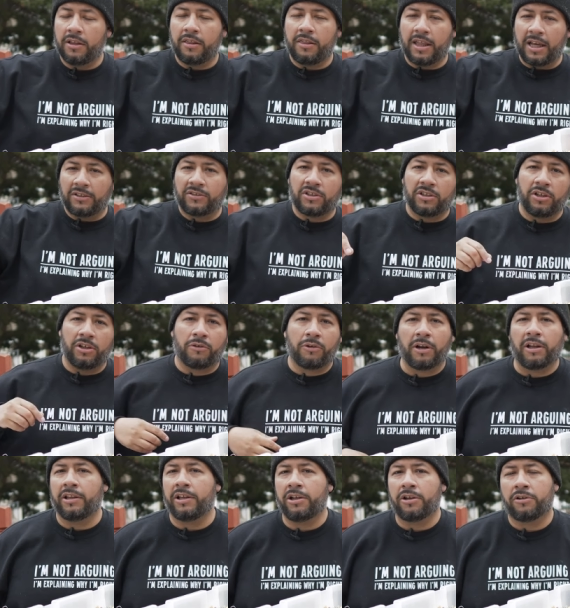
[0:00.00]
that's going to
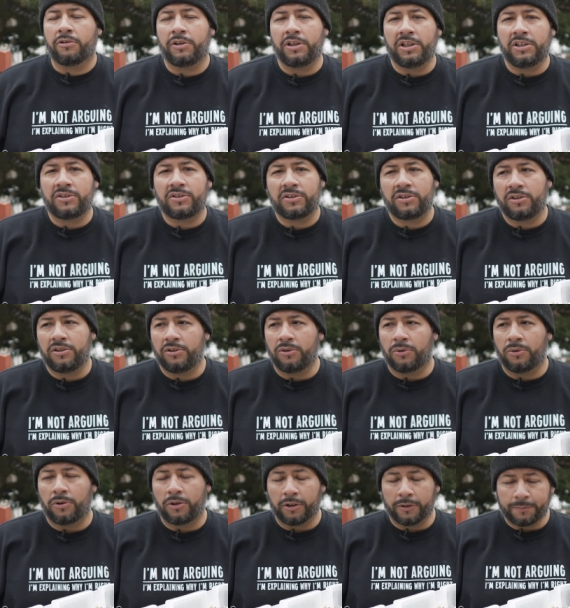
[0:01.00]
greatly increase
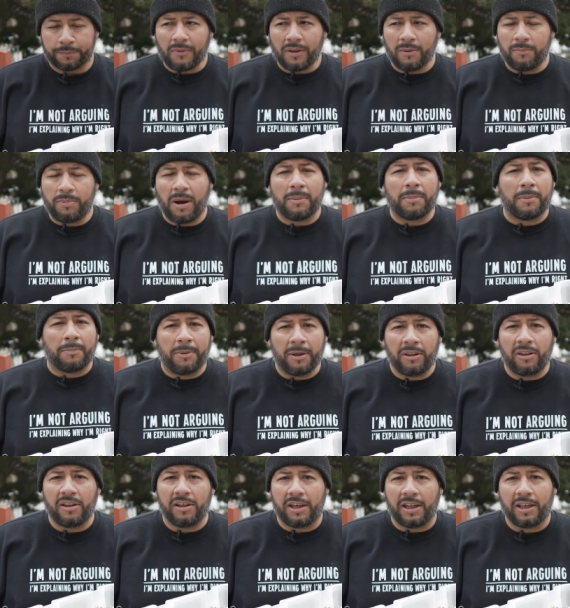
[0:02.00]
your
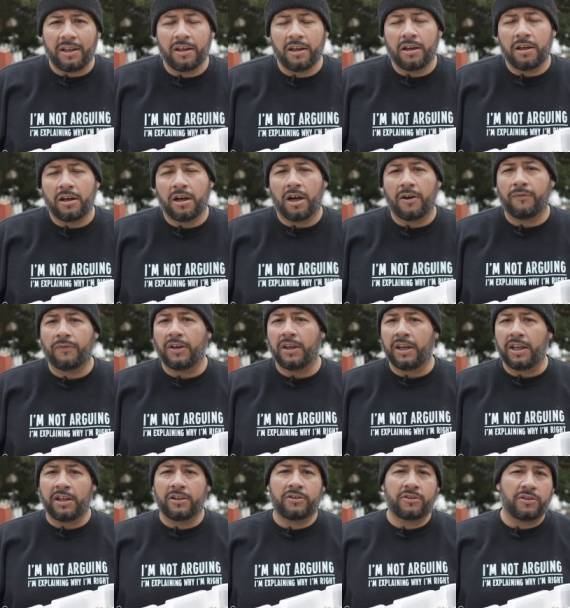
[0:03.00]
probability of
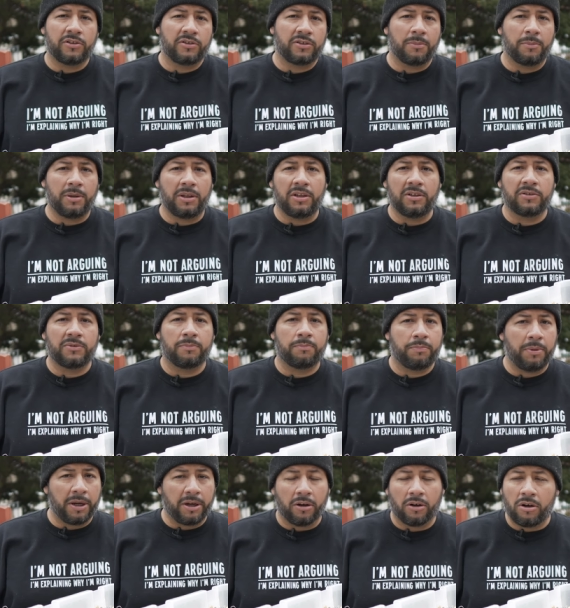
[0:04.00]
getting into some of these
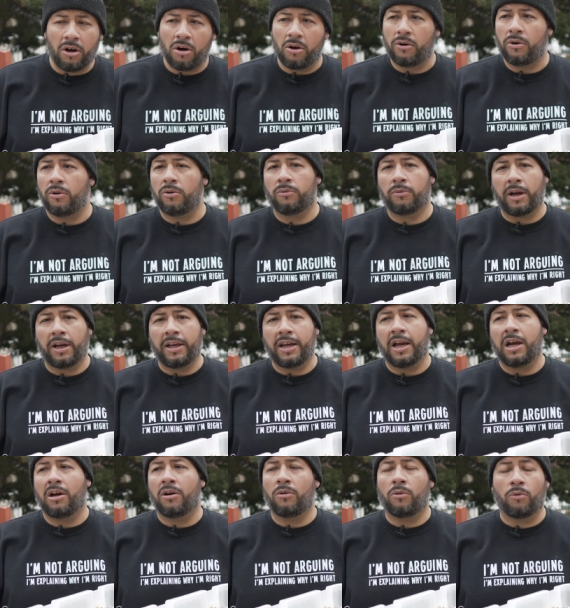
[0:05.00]
bigger coho right
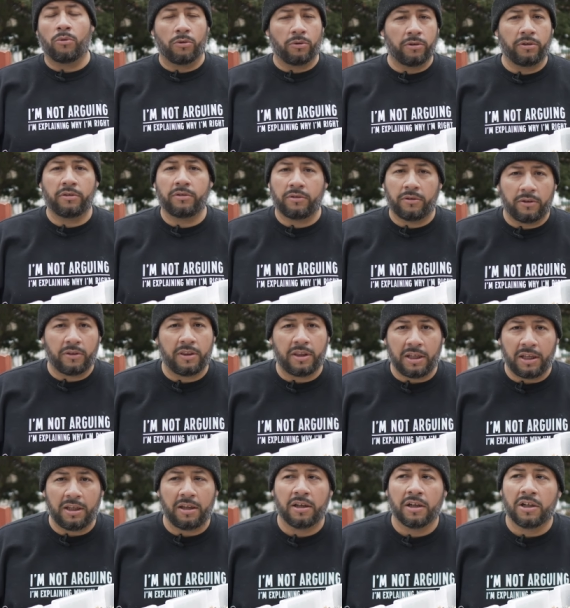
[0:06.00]
now, or
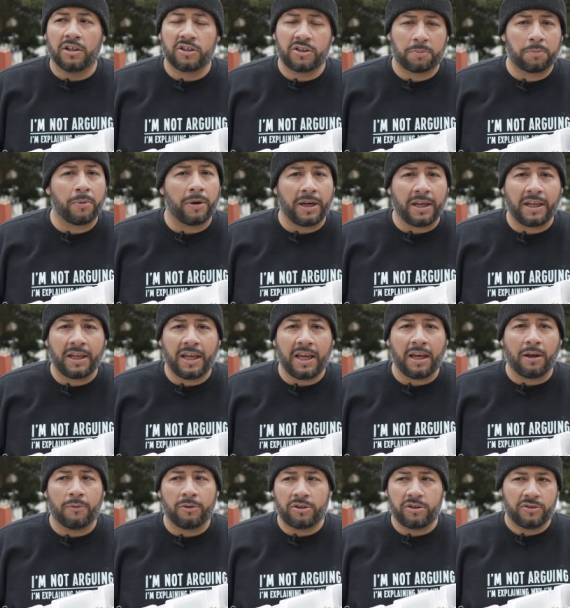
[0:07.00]
the spring
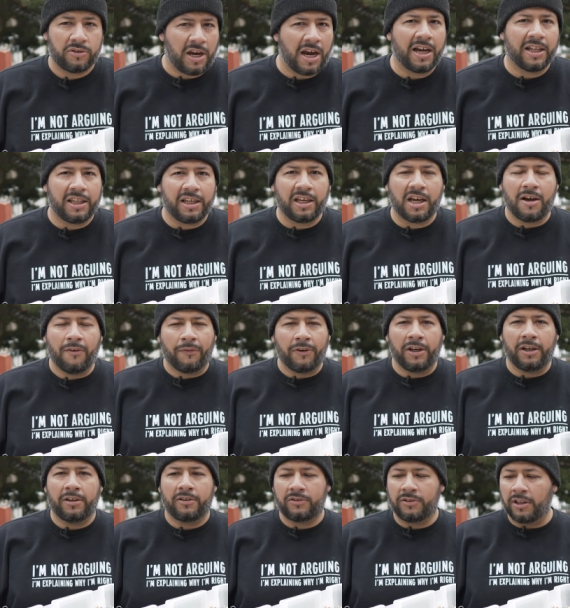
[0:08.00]
king, which is highly
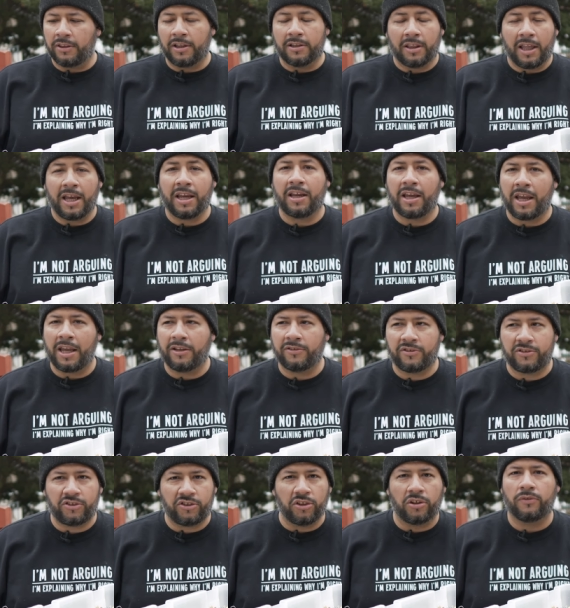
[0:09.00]
coveted. It's nothing like a
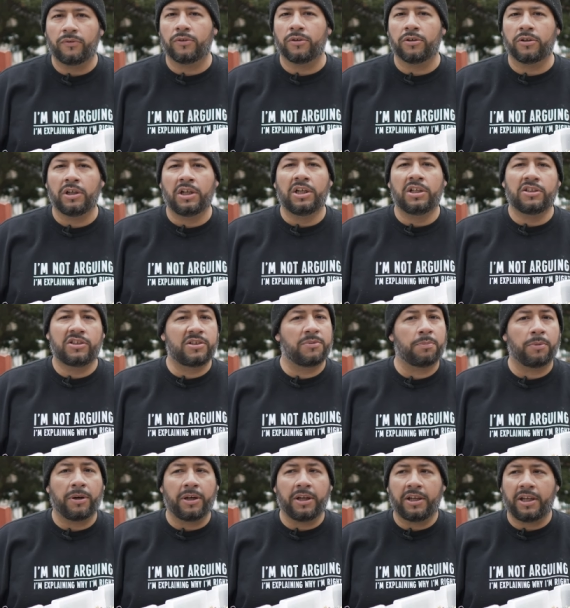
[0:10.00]
silver
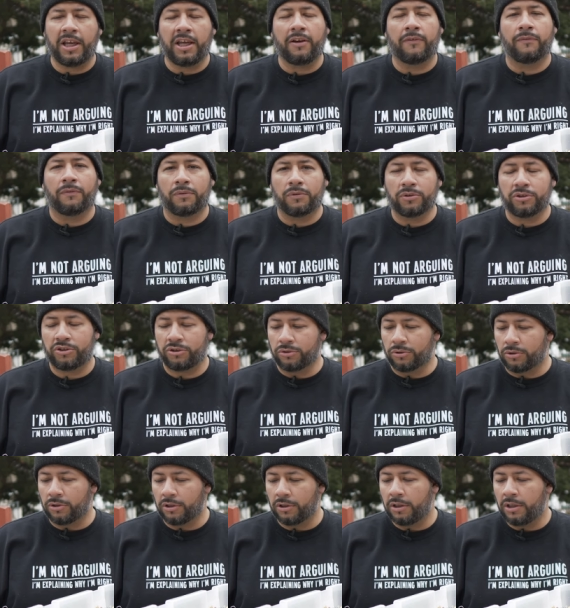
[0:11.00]
spring king for
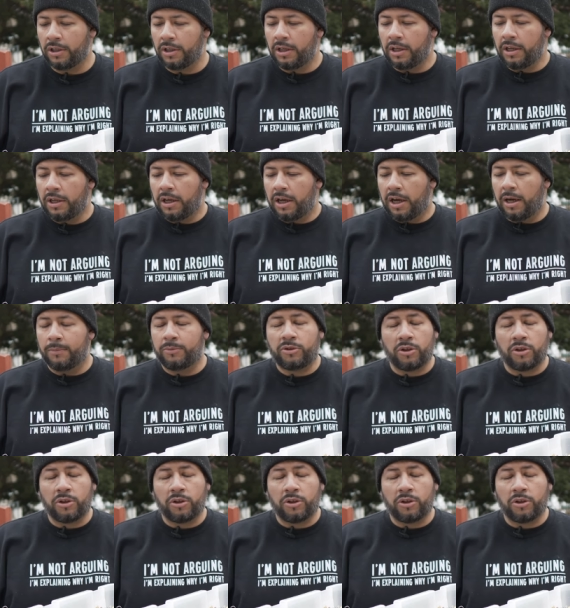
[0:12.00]
sure. Um,